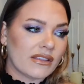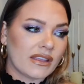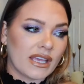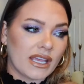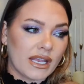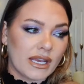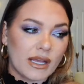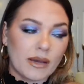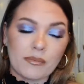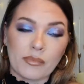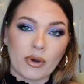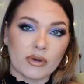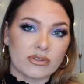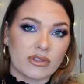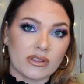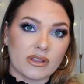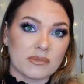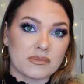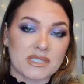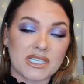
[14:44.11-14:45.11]
than
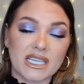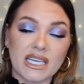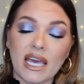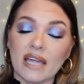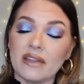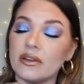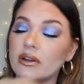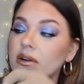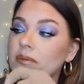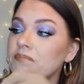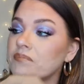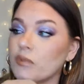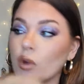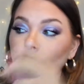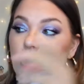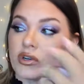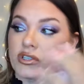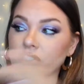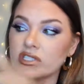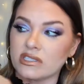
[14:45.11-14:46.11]
both of them together
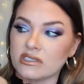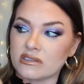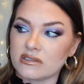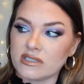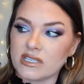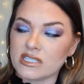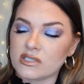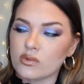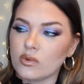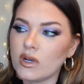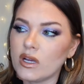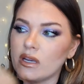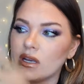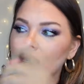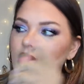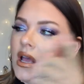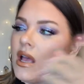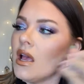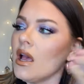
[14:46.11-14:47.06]
or just this one.